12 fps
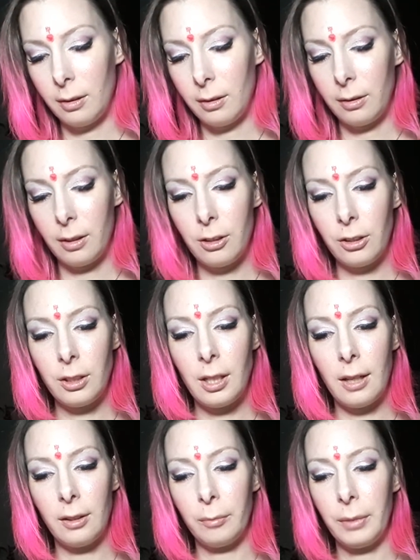they're just
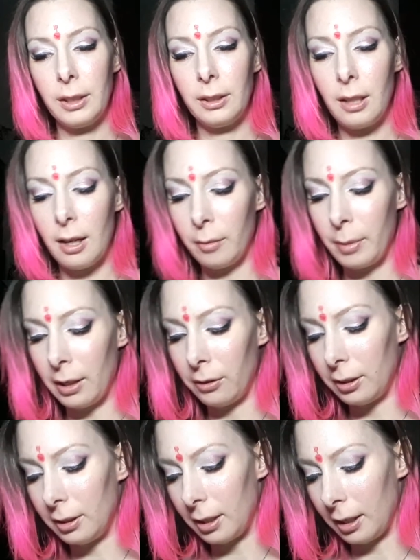telling me a lot about
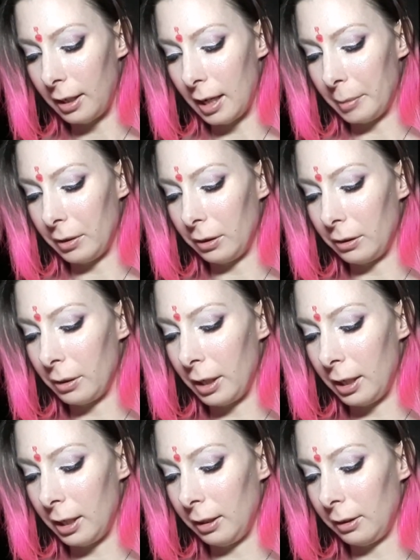this dynamic,
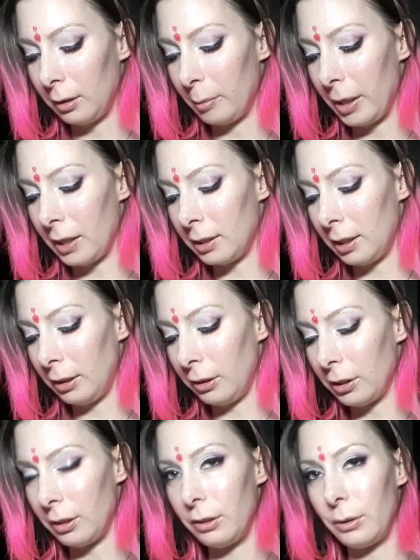okay? The best thing you
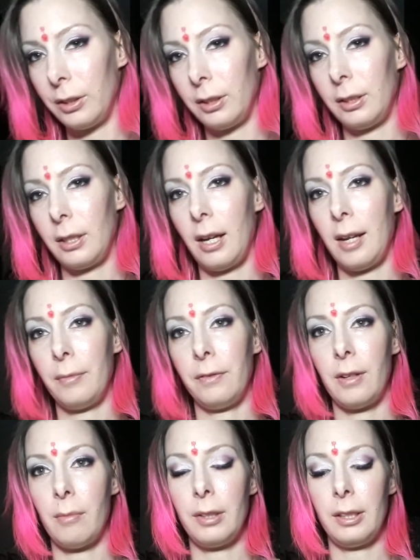can do at this time,
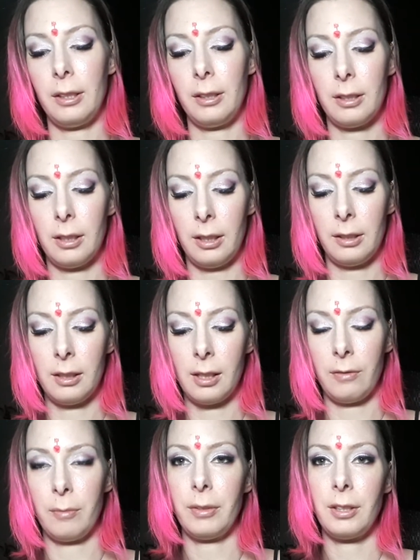feminines, is give
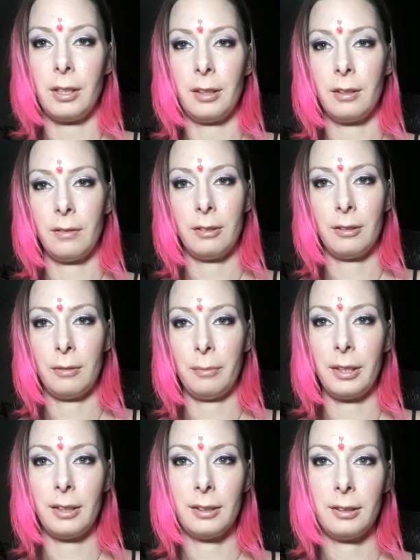him a taste of his own
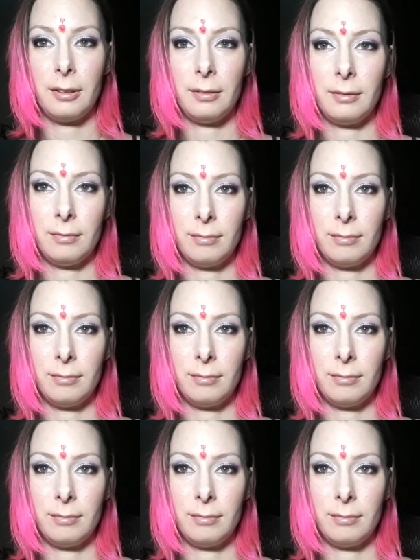medicine.